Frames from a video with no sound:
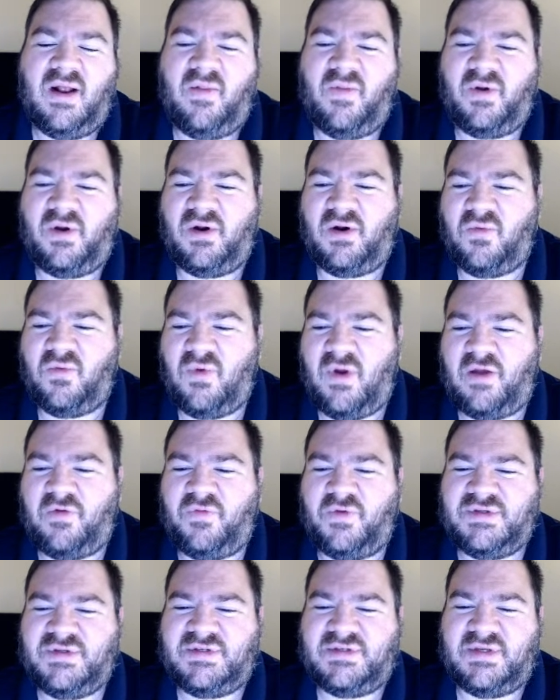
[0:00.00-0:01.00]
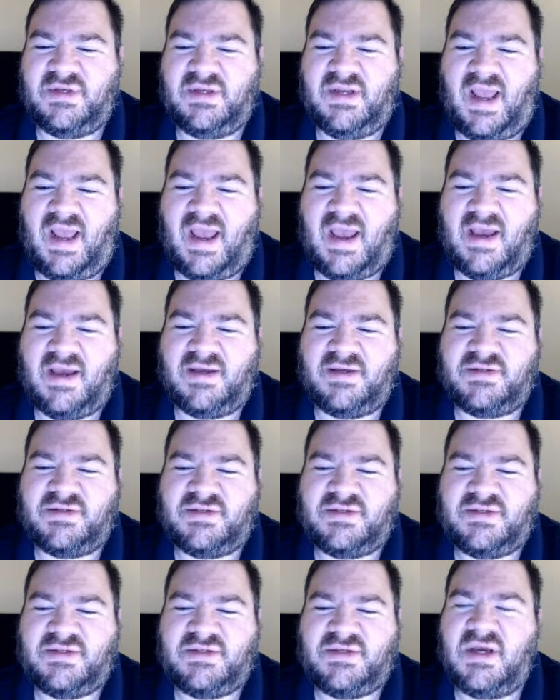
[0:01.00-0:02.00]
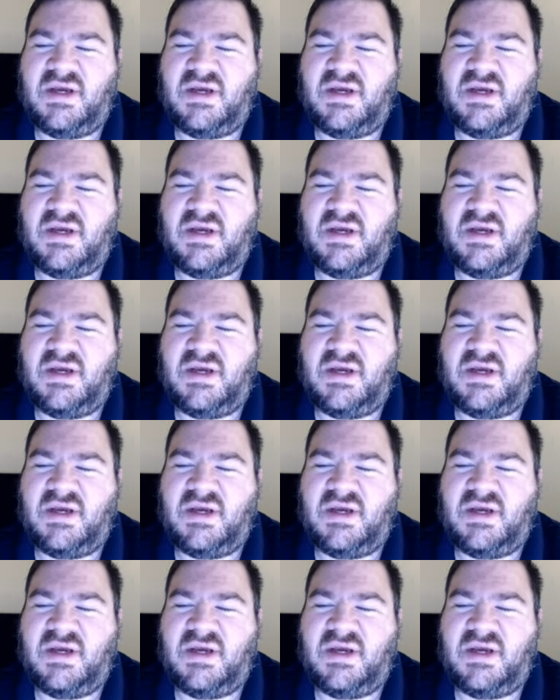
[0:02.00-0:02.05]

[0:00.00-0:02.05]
they're going to reference it as